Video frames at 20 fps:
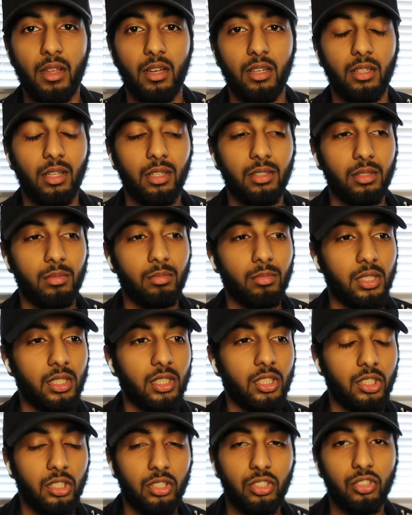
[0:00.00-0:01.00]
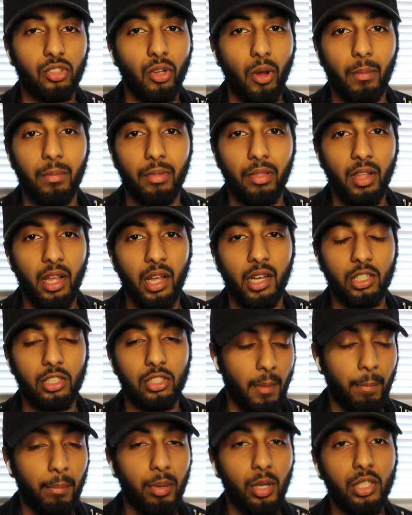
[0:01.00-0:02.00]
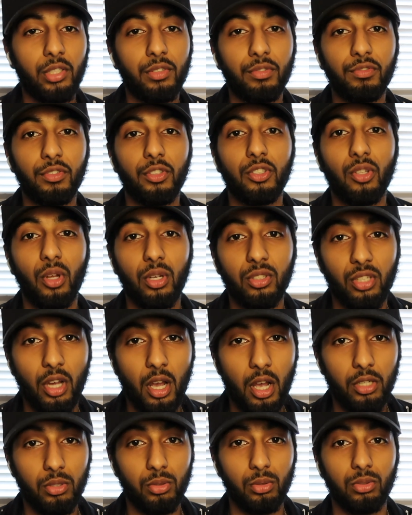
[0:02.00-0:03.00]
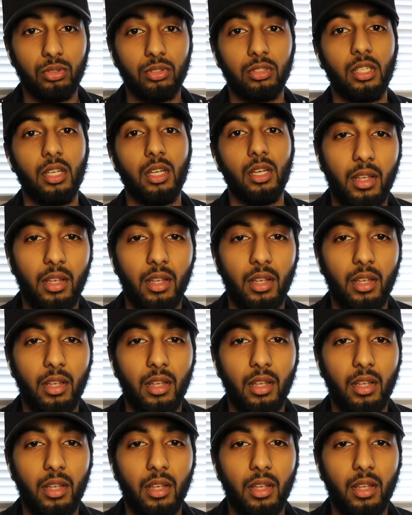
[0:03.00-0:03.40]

Doesn't mean you just stop there. Push through those hurdles.